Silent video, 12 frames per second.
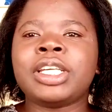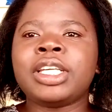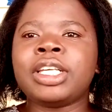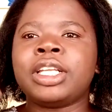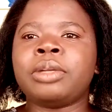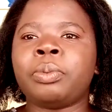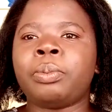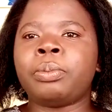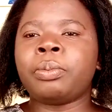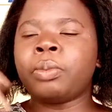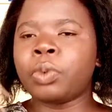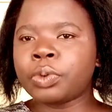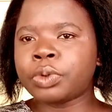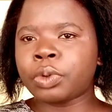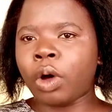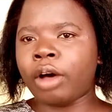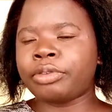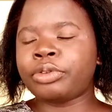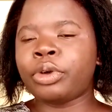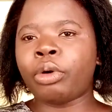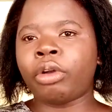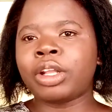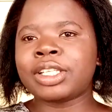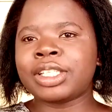in a mood of, you're
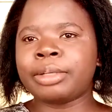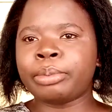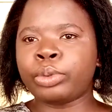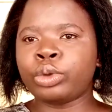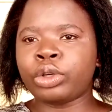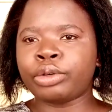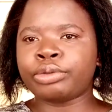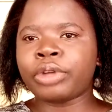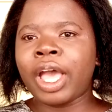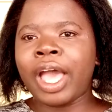already in a mood of,